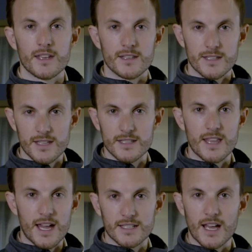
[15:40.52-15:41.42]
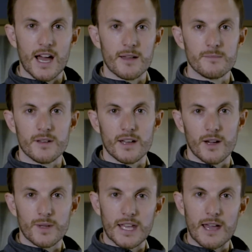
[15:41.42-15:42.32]
Since that time,
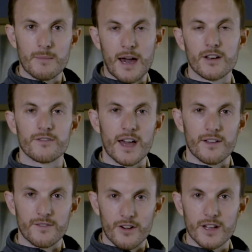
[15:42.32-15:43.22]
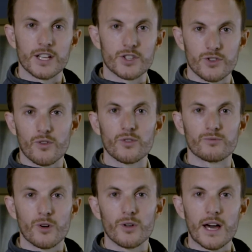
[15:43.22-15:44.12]
we came out of that very controlled
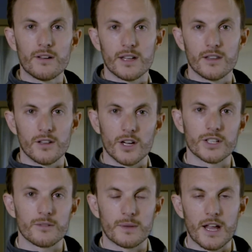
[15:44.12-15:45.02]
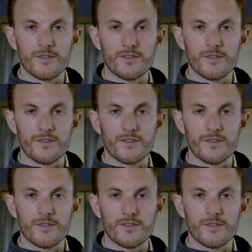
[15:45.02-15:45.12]
rollout in the long-term care